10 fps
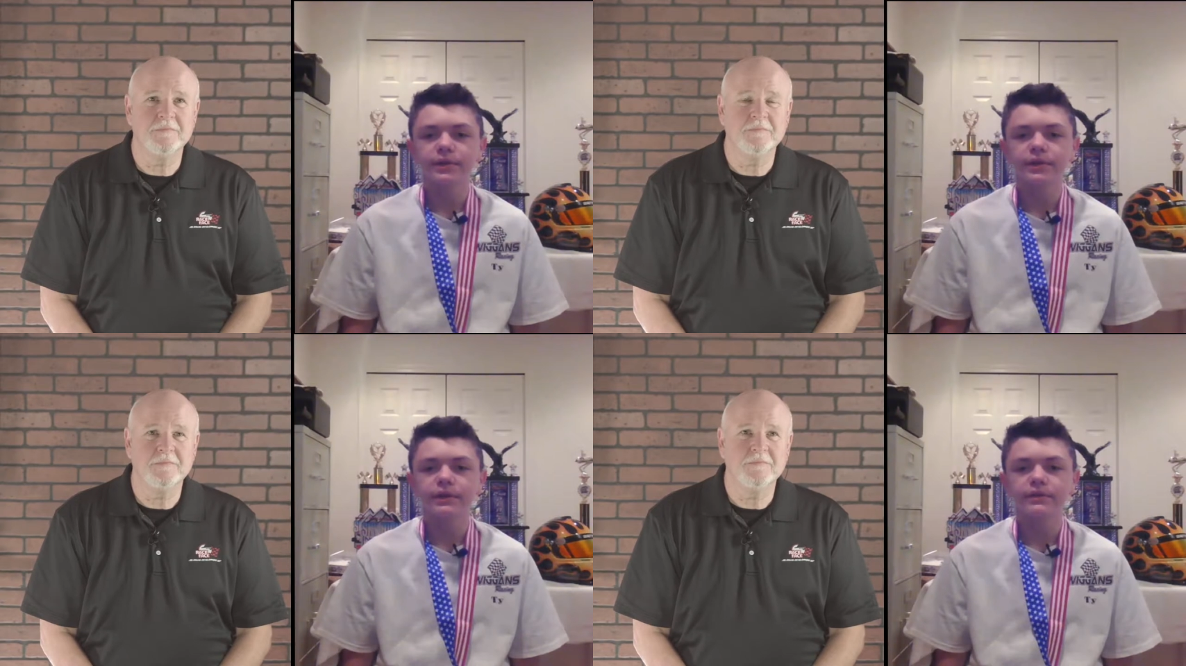
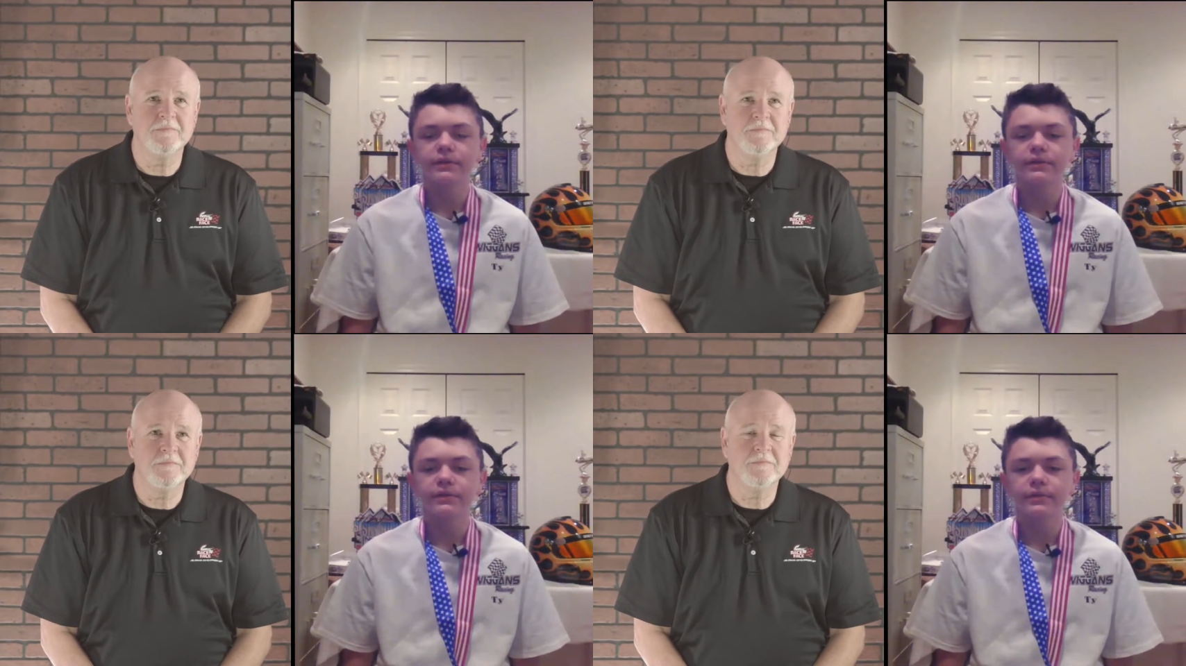Speaker 1: lot
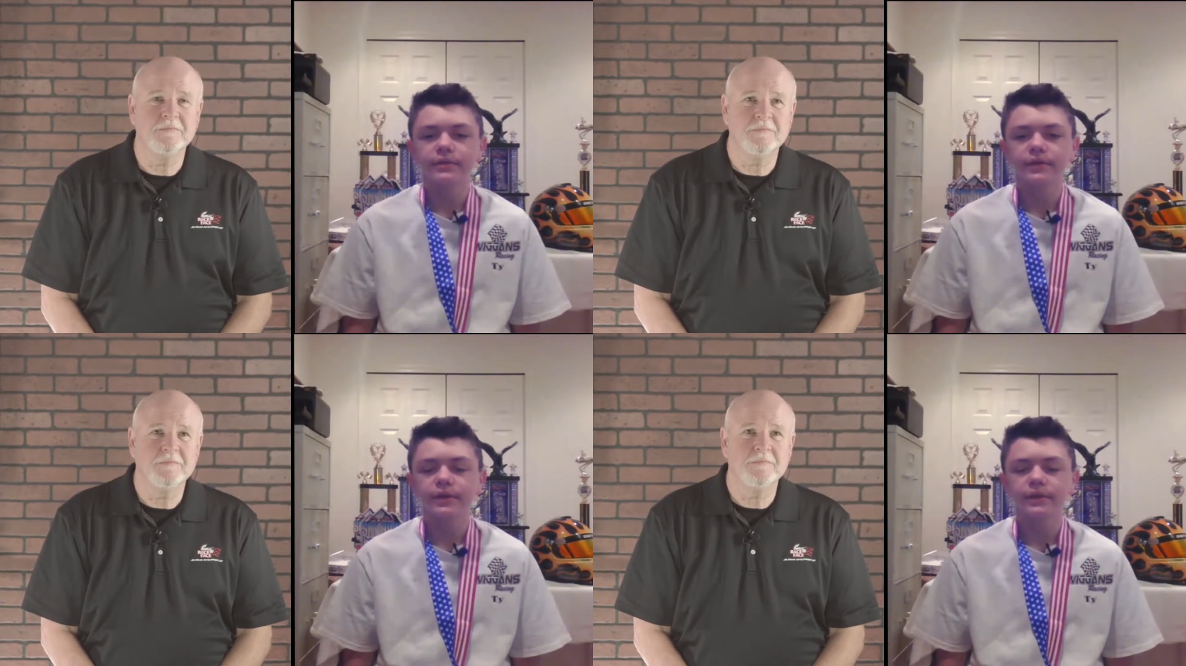
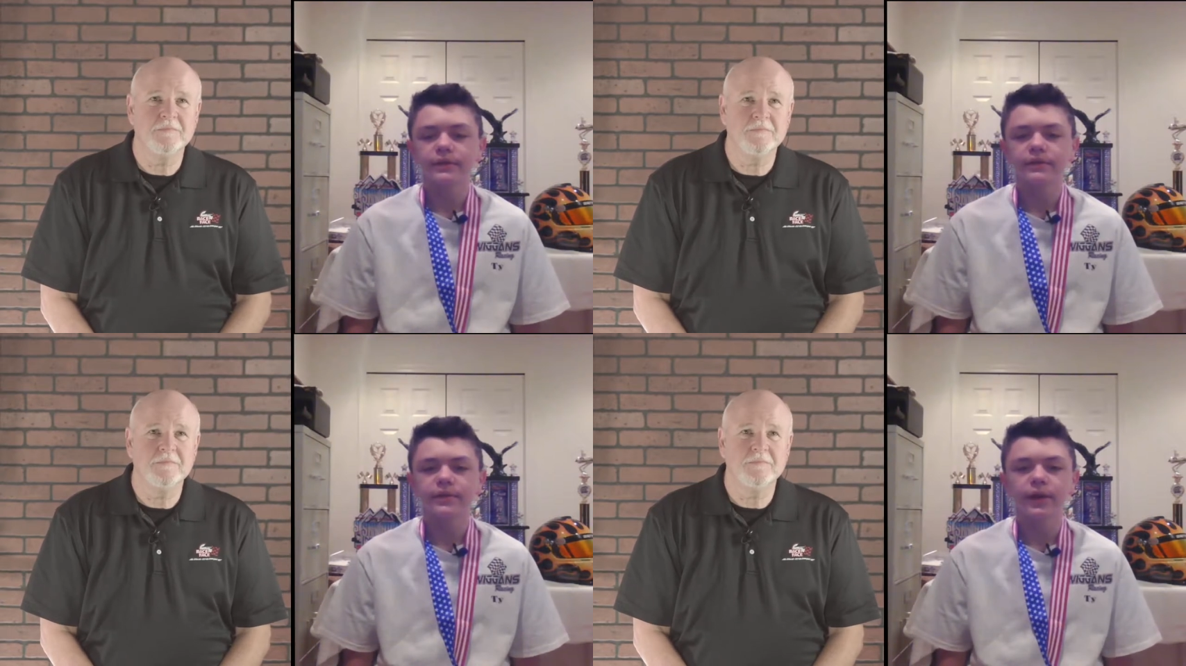
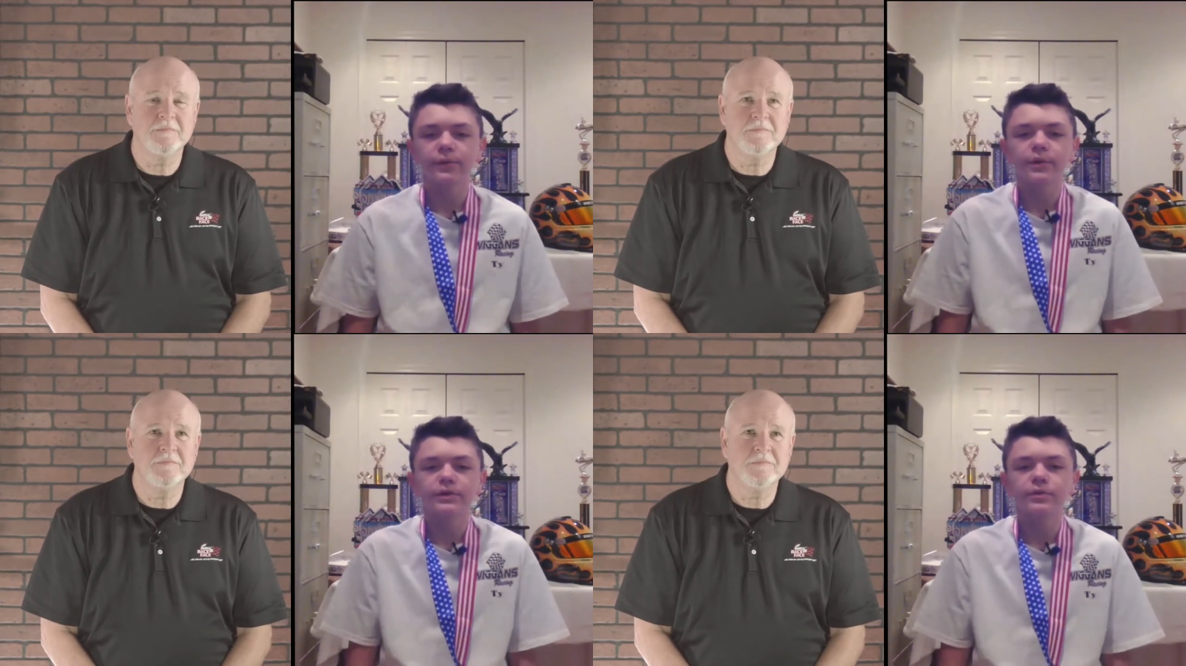because of how
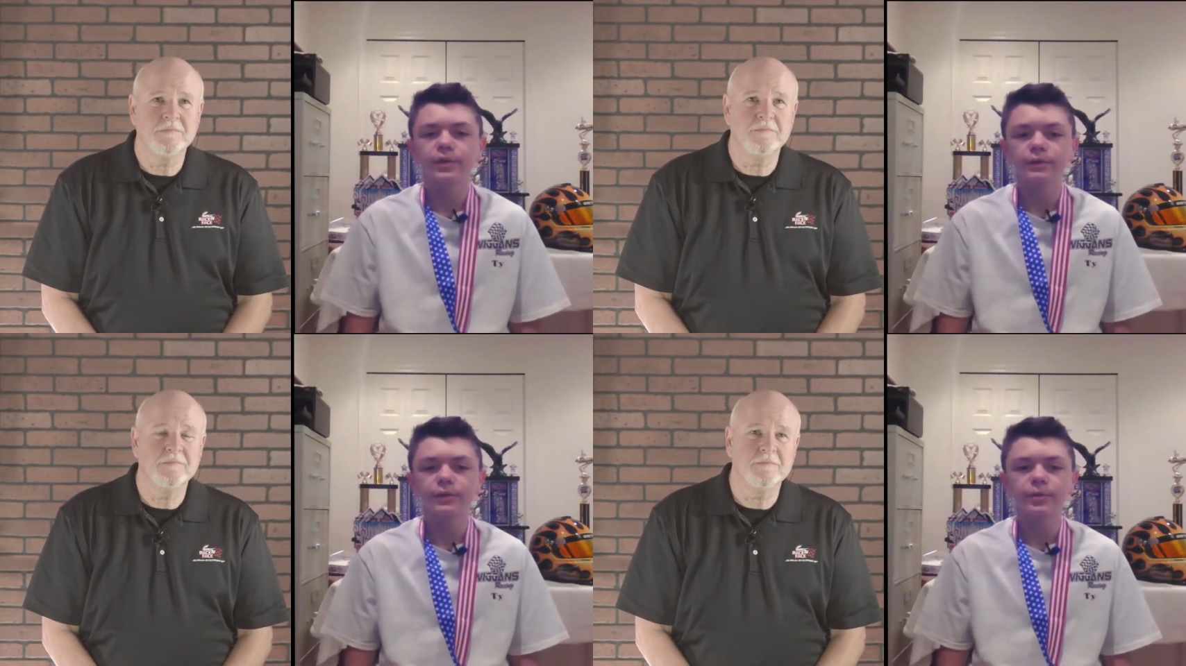much
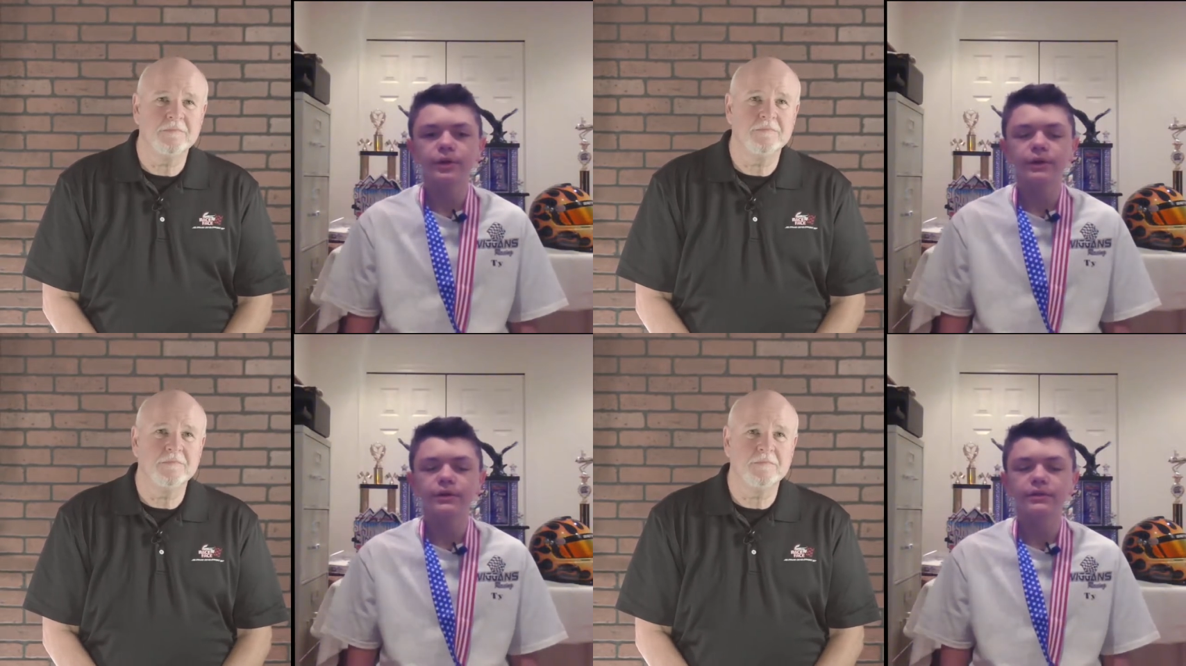work we put
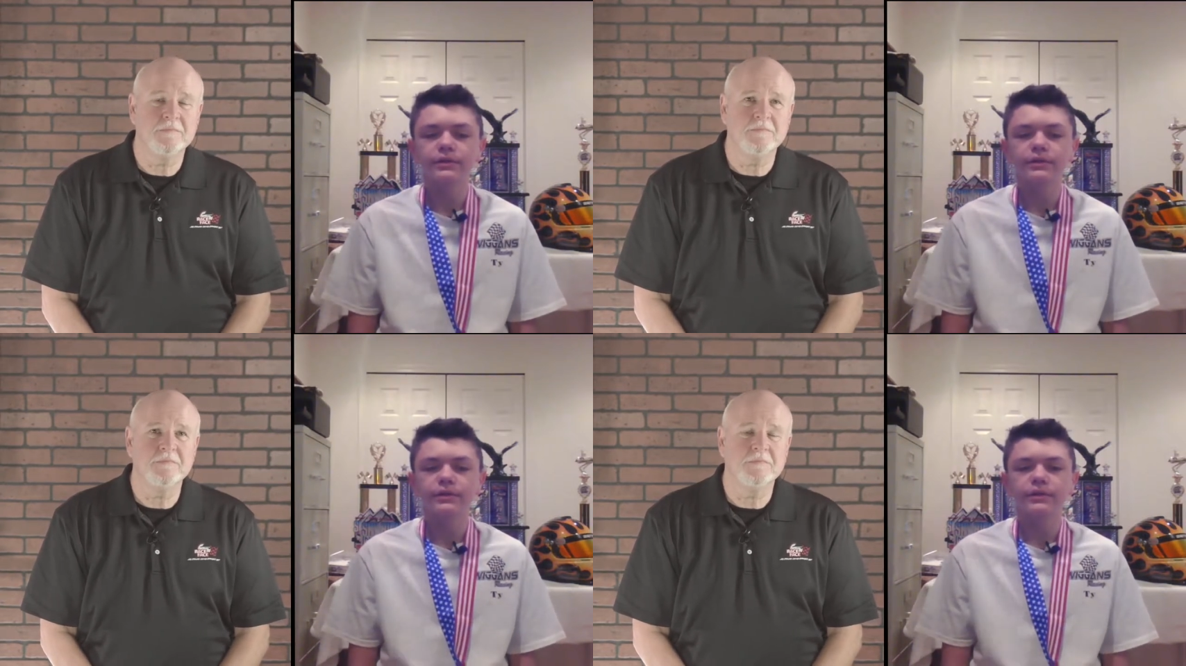into
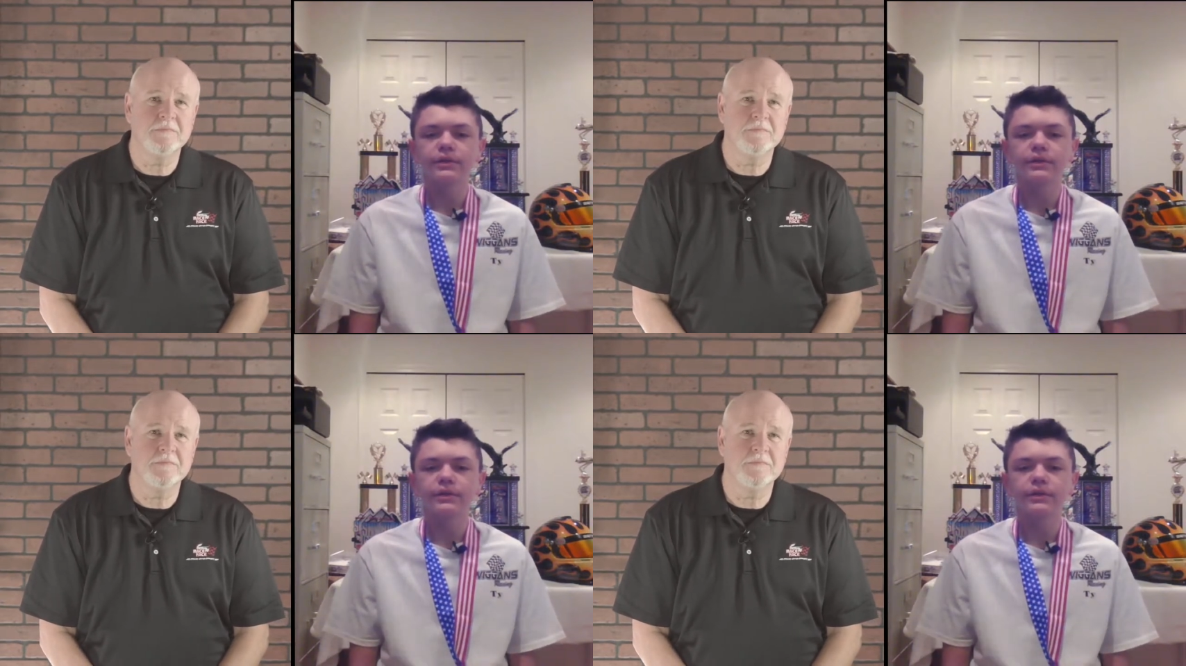it